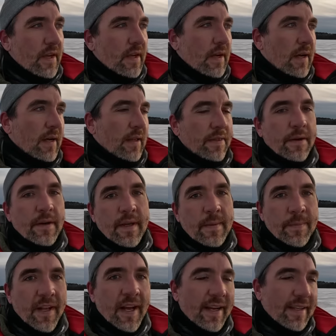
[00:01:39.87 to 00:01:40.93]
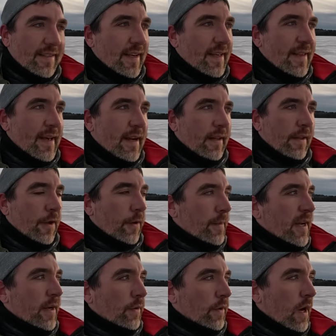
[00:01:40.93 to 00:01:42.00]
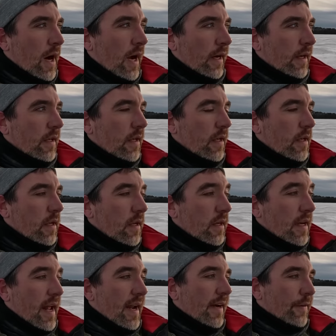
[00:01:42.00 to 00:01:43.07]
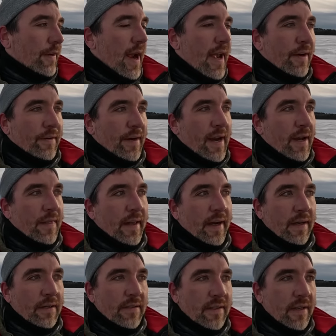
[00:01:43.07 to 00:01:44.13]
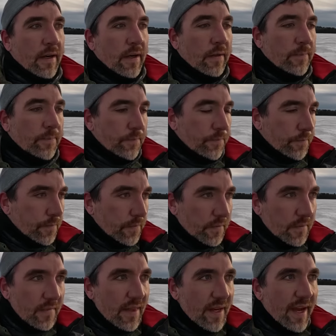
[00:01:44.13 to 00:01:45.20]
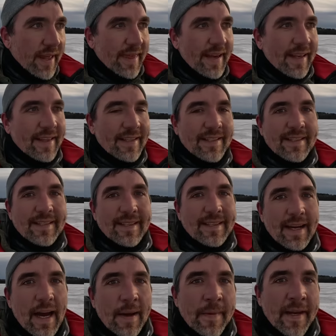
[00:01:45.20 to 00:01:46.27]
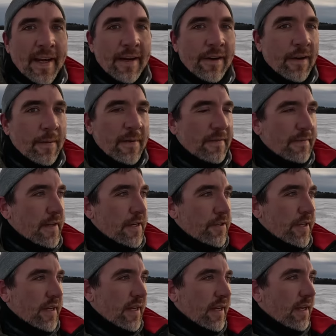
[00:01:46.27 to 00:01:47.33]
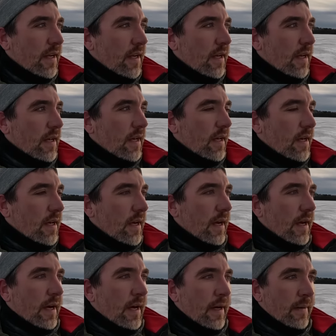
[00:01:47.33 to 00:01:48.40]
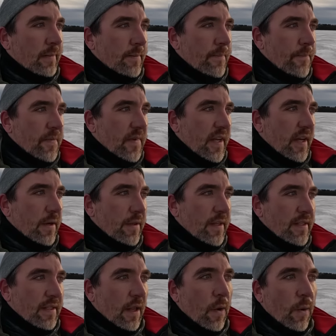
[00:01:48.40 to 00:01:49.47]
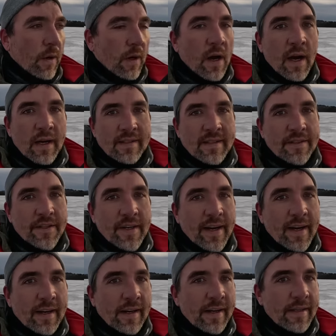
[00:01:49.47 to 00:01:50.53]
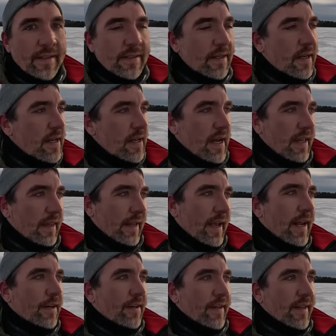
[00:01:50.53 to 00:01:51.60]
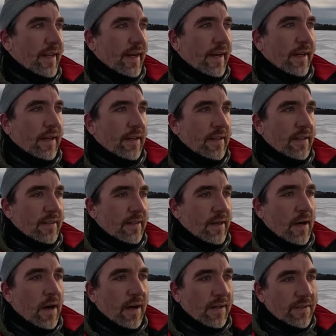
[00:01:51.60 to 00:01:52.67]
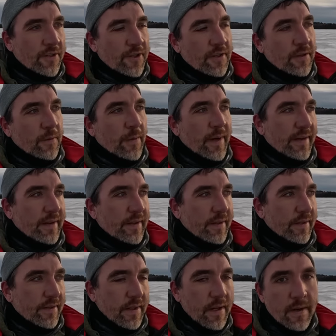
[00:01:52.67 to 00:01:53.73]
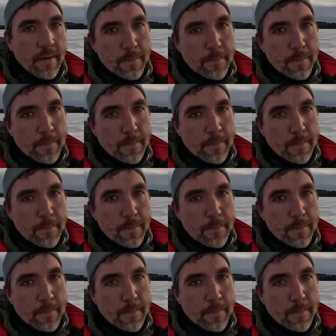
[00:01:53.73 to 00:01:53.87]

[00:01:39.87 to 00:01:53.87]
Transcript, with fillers: uh, 30 plus, and then a little bit of rock kind of right around there. So I think this is the time of year to be fishing, uh, you know, these lower oxygen areas later in the year as the oxygen dwindles,